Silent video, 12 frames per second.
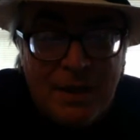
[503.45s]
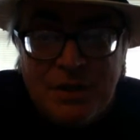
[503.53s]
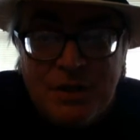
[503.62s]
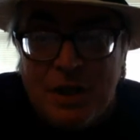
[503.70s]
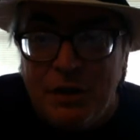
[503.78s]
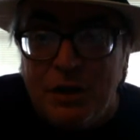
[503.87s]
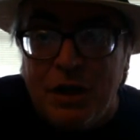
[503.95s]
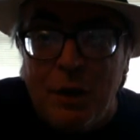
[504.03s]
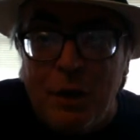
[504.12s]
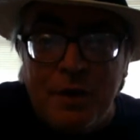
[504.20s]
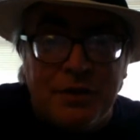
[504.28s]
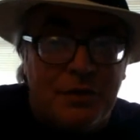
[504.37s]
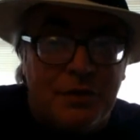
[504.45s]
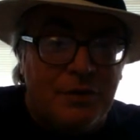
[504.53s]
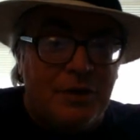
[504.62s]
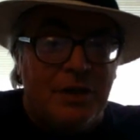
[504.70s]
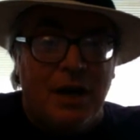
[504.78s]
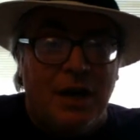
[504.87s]
So you go into
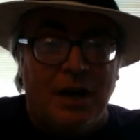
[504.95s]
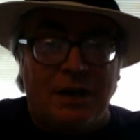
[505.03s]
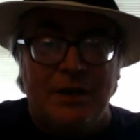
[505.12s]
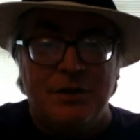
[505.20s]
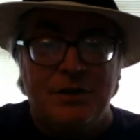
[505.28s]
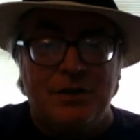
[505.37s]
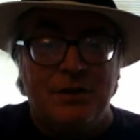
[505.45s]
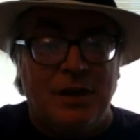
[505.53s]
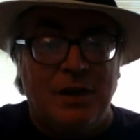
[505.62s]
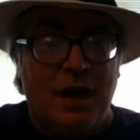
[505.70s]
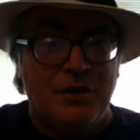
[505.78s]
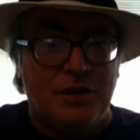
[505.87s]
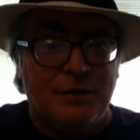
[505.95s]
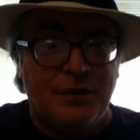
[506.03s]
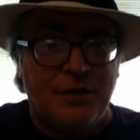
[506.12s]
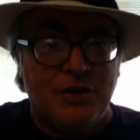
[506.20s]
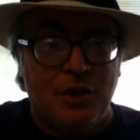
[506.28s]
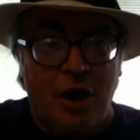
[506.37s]
the uh, into the house and the
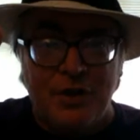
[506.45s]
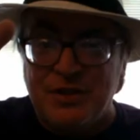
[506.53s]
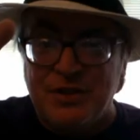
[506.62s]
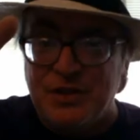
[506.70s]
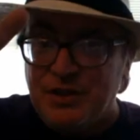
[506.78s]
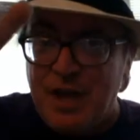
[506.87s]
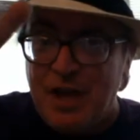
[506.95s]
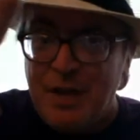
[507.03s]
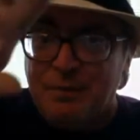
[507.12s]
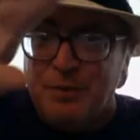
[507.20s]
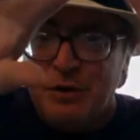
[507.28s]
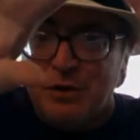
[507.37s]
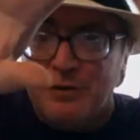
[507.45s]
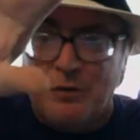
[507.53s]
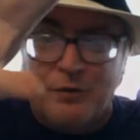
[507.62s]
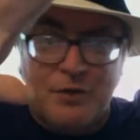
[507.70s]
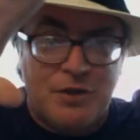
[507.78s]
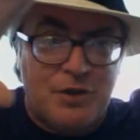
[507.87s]
facade is the same beautiful
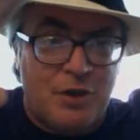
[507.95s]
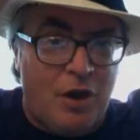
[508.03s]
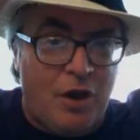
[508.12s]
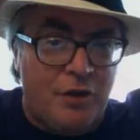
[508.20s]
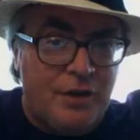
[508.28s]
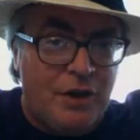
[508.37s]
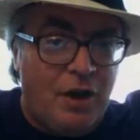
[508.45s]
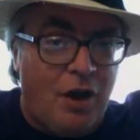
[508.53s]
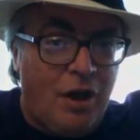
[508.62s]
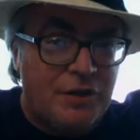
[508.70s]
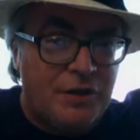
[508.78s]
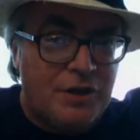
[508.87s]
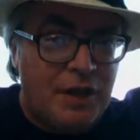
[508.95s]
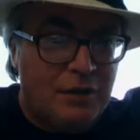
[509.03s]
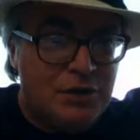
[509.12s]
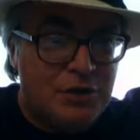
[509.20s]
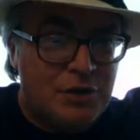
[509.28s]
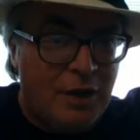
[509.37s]
facade, the Art
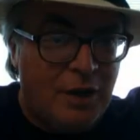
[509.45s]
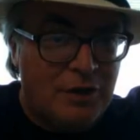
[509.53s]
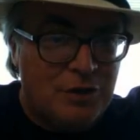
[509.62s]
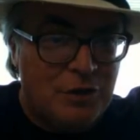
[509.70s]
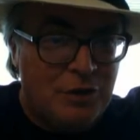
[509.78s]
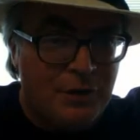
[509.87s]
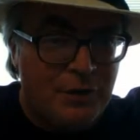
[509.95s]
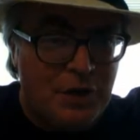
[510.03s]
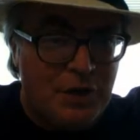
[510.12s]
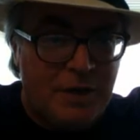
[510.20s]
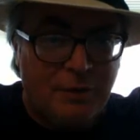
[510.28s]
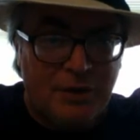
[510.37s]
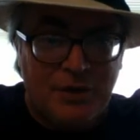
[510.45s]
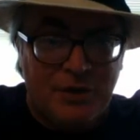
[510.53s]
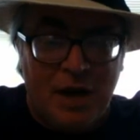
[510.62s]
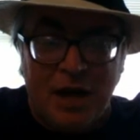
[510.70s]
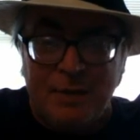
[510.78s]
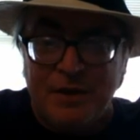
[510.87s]
Deco structure of the Shady Brook
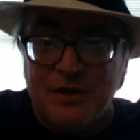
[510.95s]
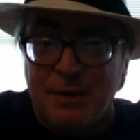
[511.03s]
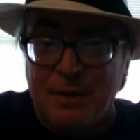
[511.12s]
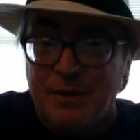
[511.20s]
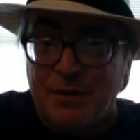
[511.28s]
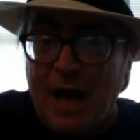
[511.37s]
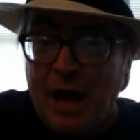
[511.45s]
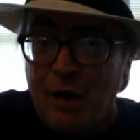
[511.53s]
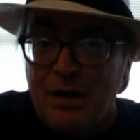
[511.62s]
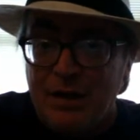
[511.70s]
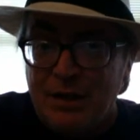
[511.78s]
Asylum, except now